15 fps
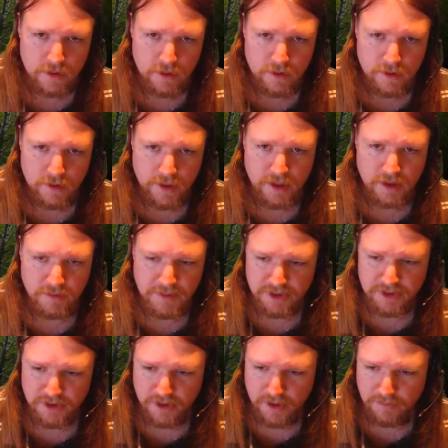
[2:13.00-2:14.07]
And in the
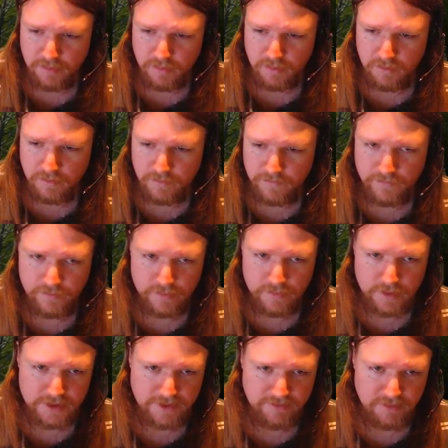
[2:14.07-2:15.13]
meantime,
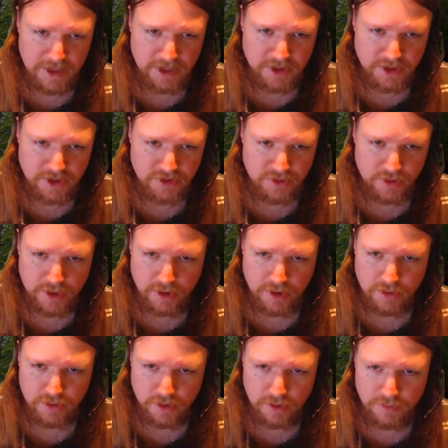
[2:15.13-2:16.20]
let's have the mages do their
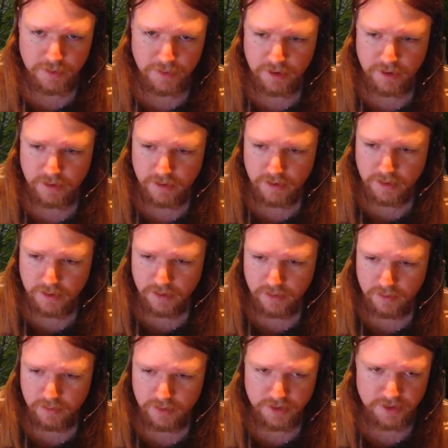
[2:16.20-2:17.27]
usual opener,
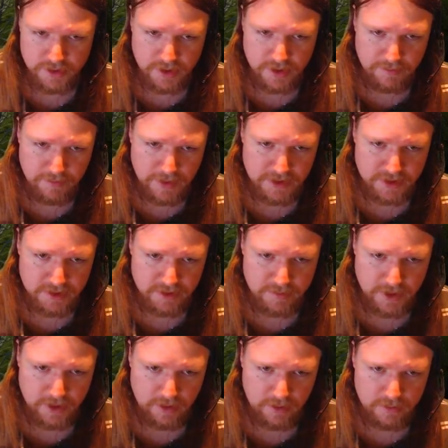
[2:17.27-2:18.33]
which is their base
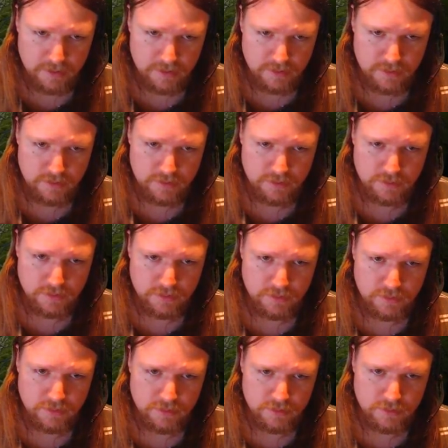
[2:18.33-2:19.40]
spell.
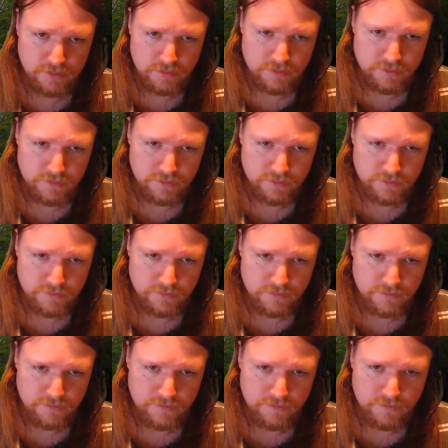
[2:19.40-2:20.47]
I'm
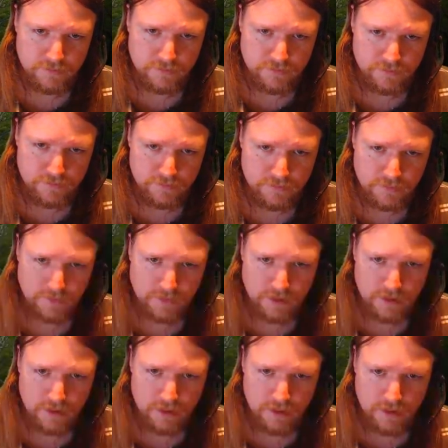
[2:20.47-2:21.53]
not
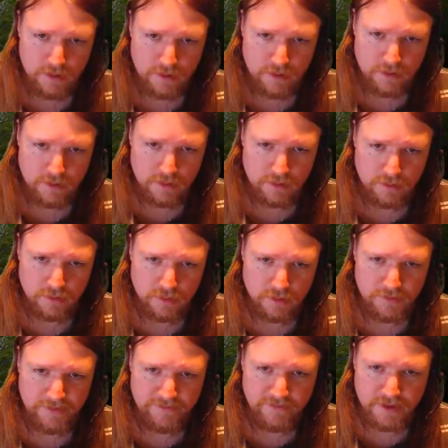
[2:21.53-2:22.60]
going to
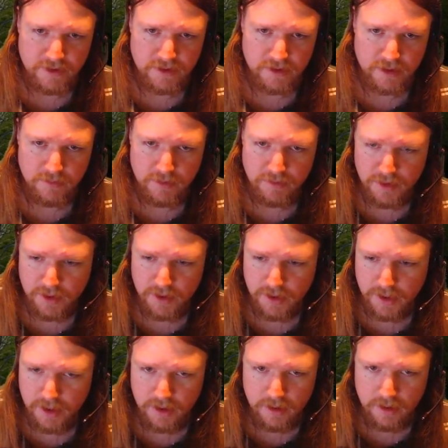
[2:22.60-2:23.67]
be fighting him in melee.